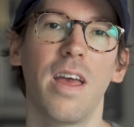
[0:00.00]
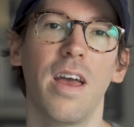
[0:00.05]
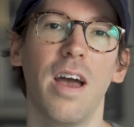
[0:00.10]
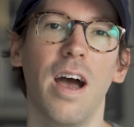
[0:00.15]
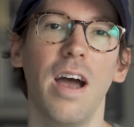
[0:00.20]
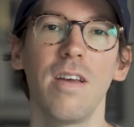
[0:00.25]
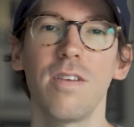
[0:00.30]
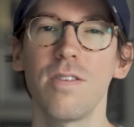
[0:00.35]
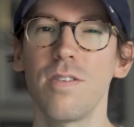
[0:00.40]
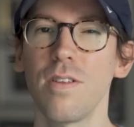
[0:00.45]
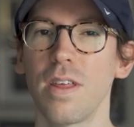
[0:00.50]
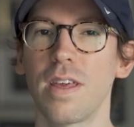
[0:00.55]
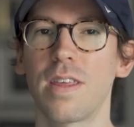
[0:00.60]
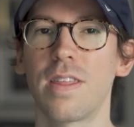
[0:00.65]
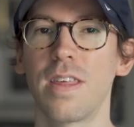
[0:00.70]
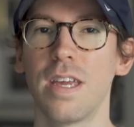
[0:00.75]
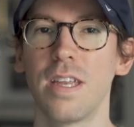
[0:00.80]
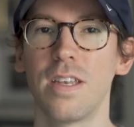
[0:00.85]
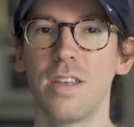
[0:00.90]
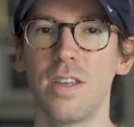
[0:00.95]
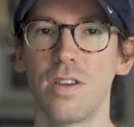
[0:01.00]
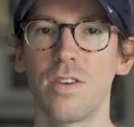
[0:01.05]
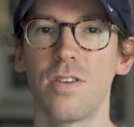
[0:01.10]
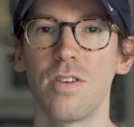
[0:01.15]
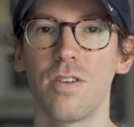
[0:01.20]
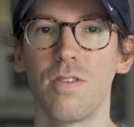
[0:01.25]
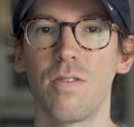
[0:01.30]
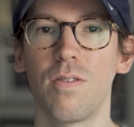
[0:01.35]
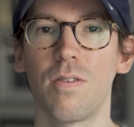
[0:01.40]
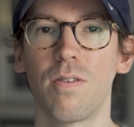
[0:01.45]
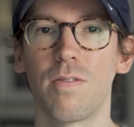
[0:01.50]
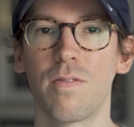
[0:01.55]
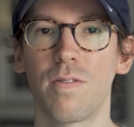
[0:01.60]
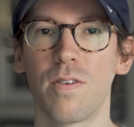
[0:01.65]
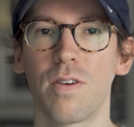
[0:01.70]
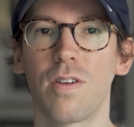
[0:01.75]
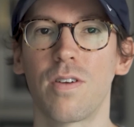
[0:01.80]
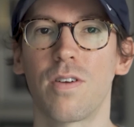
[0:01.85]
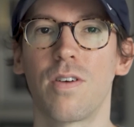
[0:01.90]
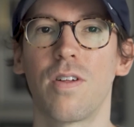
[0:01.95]
I also like the additional
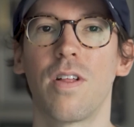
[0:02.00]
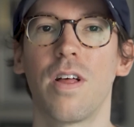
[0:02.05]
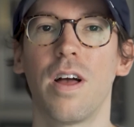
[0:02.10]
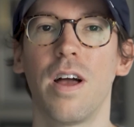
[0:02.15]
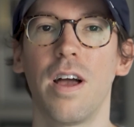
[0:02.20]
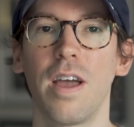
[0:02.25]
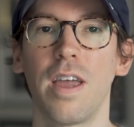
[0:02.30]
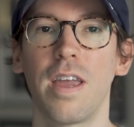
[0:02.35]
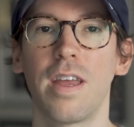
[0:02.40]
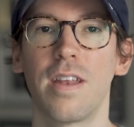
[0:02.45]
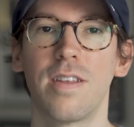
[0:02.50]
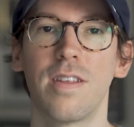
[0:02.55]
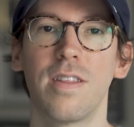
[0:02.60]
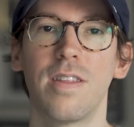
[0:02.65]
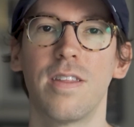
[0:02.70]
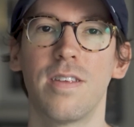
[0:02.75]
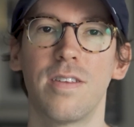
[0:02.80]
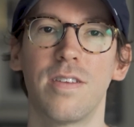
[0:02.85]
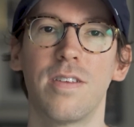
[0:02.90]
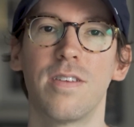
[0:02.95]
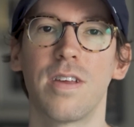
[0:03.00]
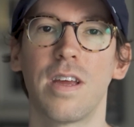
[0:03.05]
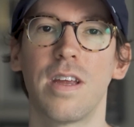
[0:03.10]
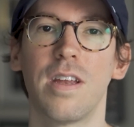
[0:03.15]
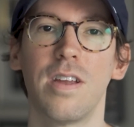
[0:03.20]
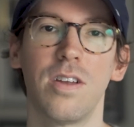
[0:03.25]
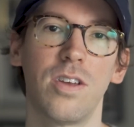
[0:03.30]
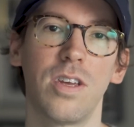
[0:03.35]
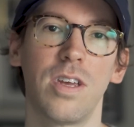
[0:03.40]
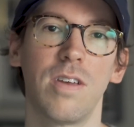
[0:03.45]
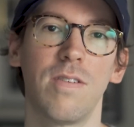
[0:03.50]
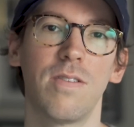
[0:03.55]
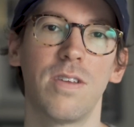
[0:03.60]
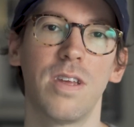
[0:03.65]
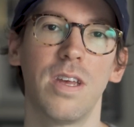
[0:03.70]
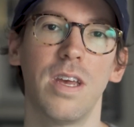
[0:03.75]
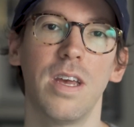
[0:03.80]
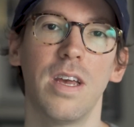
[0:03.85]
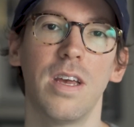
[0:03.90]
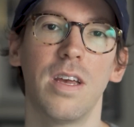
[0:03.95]
vertical height this design achieves,
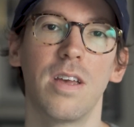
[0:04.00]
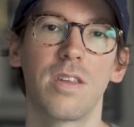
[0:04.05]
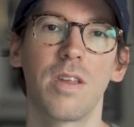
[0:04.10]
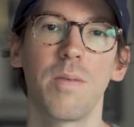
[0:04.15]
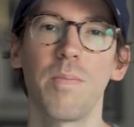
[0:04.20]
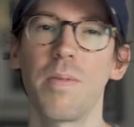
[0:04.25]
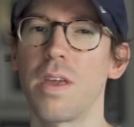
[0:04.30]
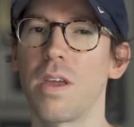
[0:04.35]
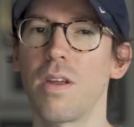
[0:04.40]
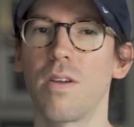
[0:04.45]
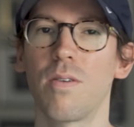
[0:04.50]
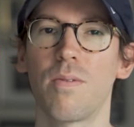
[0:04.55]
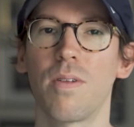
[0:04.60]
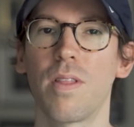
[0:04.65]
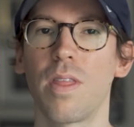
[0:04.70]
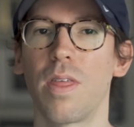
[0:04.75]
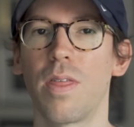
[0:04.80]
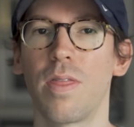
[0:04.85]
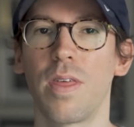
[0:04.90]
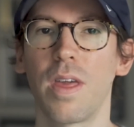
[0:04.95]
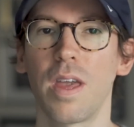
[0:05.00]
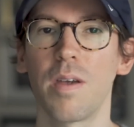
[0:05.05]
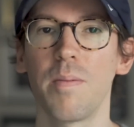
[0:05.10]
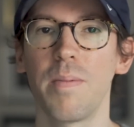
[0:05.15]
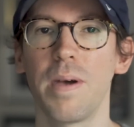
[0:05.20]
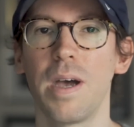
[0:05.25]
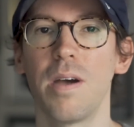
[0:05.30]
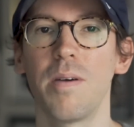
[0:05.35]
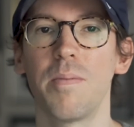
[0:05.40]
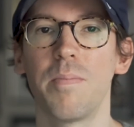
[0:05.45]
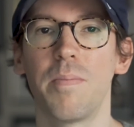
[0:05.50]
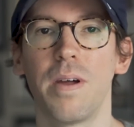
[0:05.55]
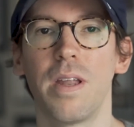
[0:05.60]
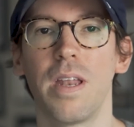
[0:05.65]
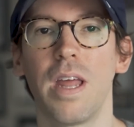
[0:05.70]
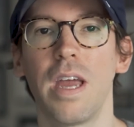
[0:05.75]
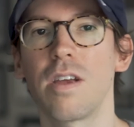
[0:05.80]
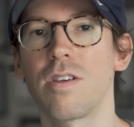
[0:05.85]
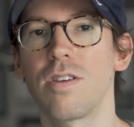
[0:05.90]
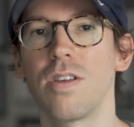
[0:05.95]
something you don't really think about
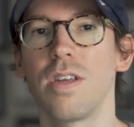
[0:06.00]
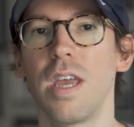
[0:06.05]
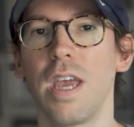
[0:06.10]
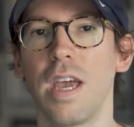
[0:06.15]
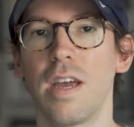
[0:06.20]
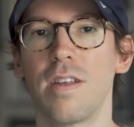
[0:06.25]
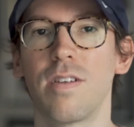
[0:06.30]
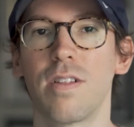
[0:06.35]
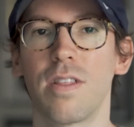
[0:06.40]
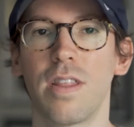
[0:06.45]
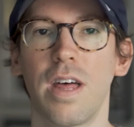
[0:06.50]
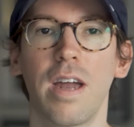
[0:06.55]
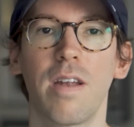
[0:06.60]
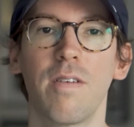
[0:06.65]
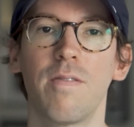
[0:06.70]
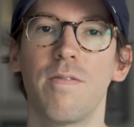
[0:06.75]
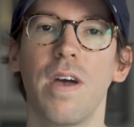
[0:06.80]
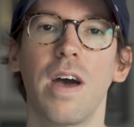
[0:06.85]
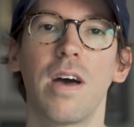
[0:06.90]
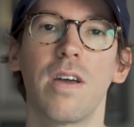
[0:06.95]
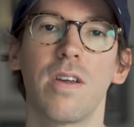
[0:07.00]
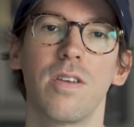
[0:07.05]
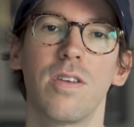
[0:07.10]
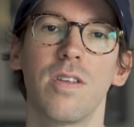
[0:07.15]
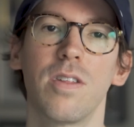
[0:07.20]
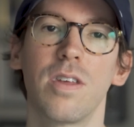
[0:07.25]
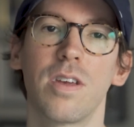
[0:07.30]
but actually adds a lot of value to the